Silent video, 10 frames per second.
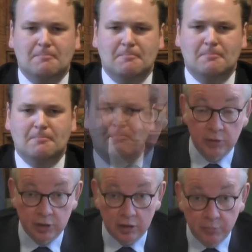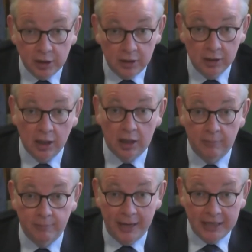Sometimes it can be
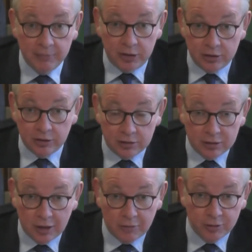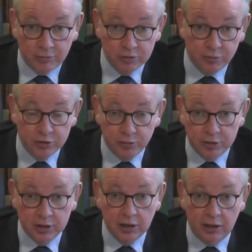many ministers where the
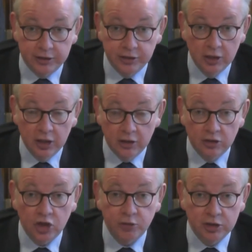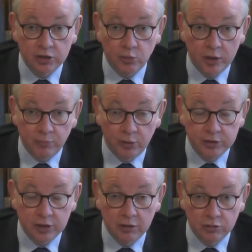responsibility lies. The judgment as to when policy
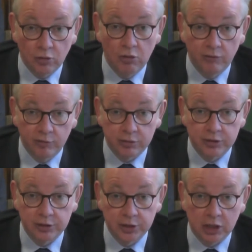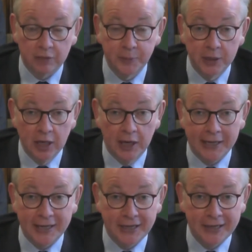goes wrong, of course, is
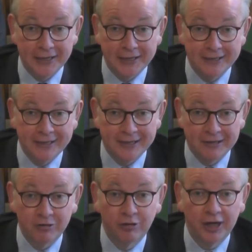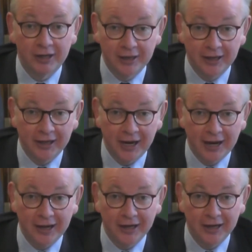rarely
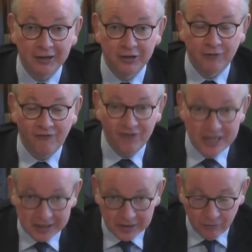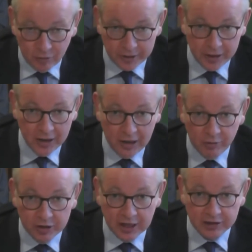a definitive one
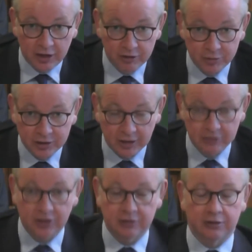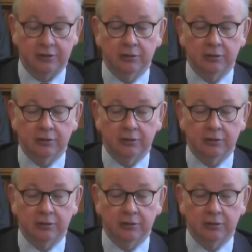which gets 100% consensus.